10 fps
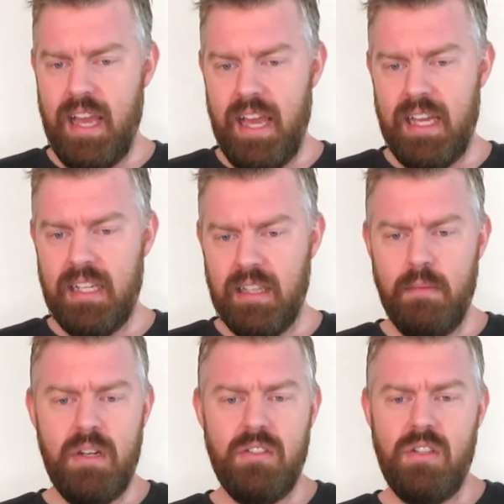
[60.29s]
a
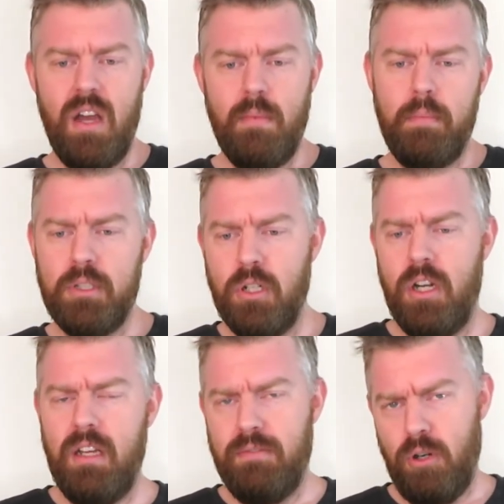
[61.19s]
limited time
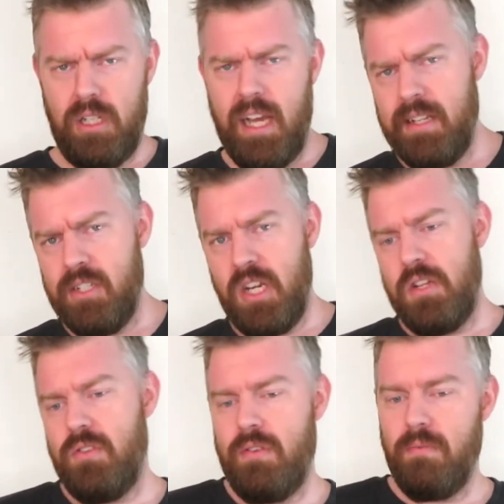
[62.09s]
opportunity for a last
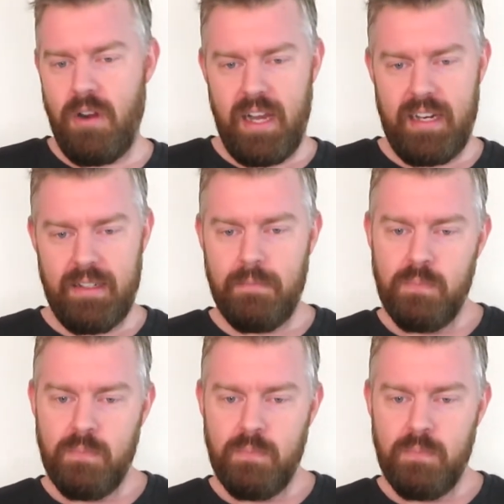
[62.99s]
chance to ride it.